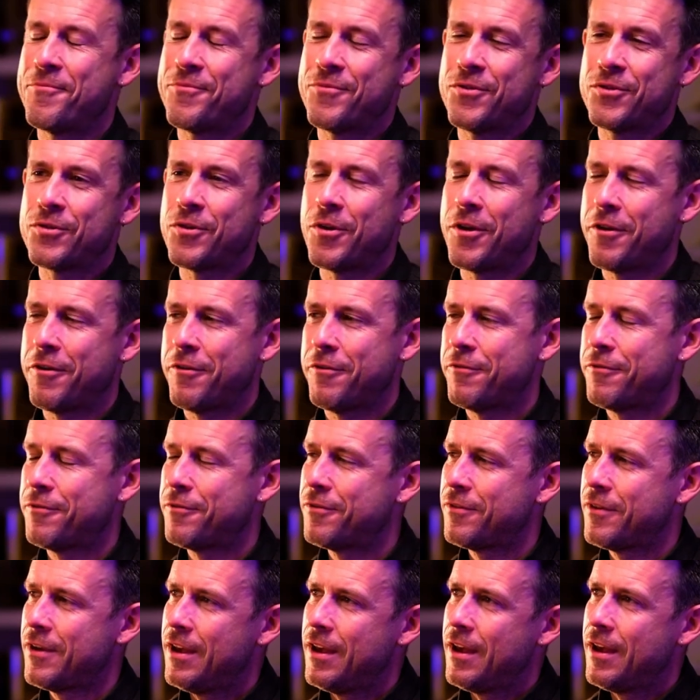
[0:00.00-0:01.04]
sort
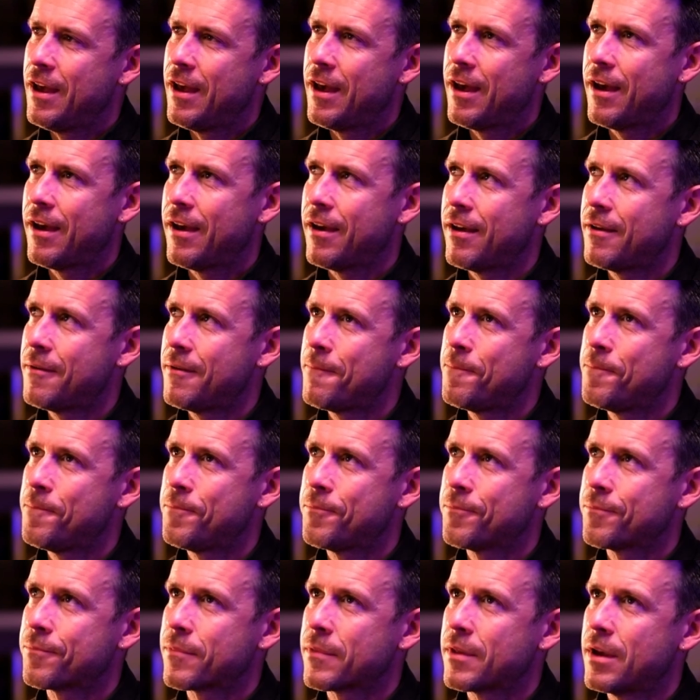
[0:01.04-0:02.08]
of
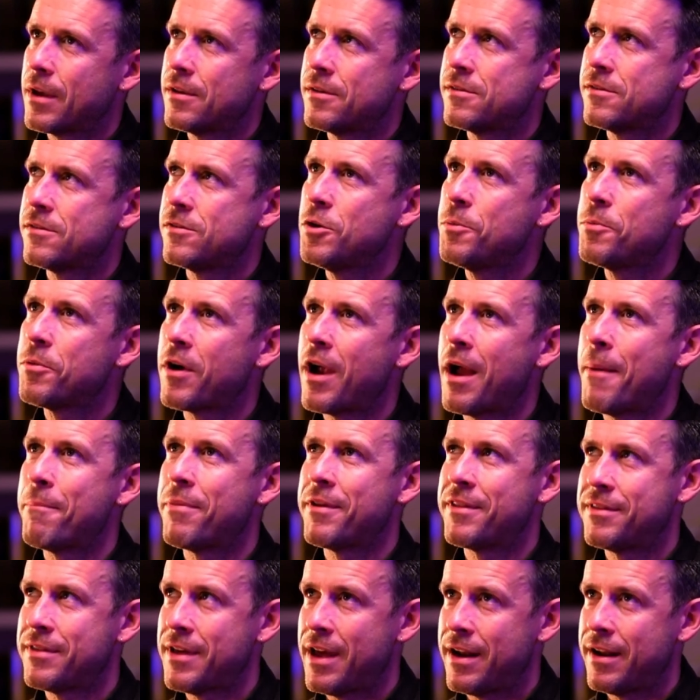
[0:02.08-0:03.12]
super
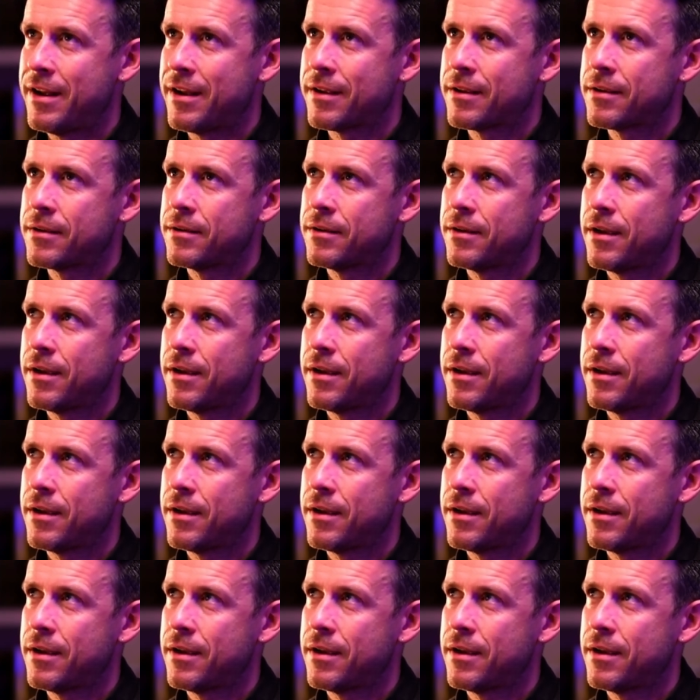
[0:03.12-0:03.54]
empathetic.